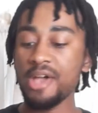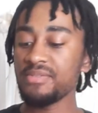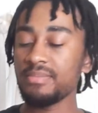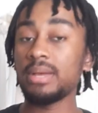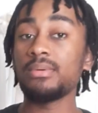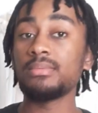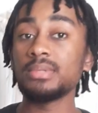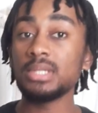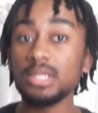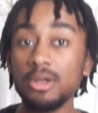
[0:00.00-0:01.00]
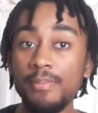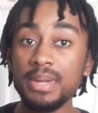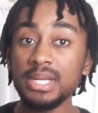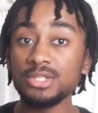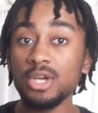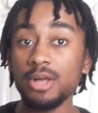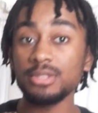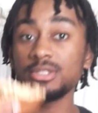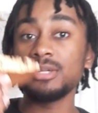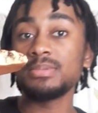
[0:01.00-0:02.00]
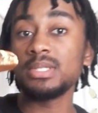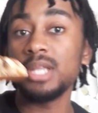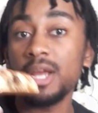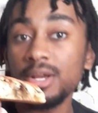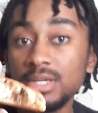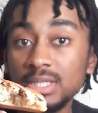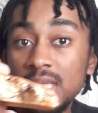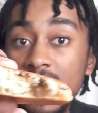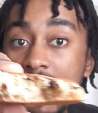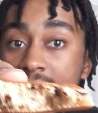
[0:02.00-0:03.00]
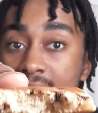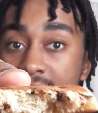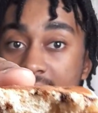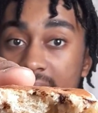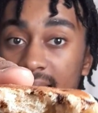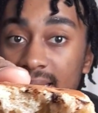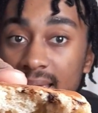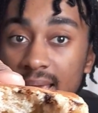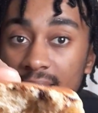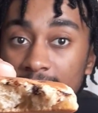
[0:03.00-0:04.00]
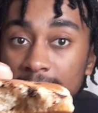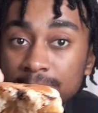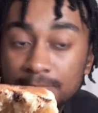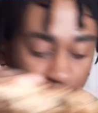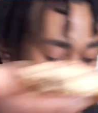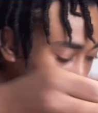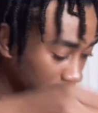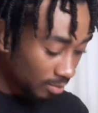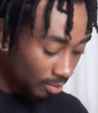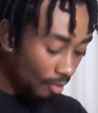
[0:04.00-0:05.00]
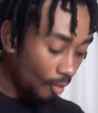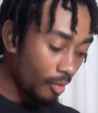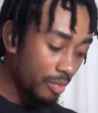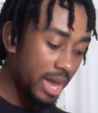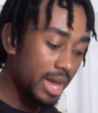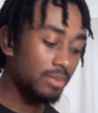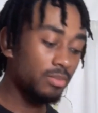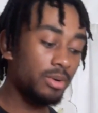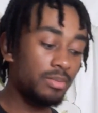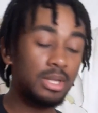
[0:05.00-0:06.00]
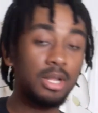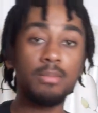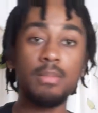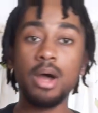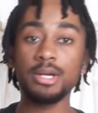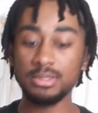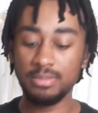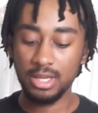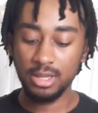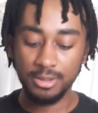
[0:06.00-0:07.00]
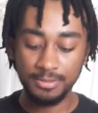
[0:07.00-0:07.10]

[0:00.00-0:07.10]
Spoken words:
even made one with the little mini chocolate chips in there, because I can. And one with a little marshmallow,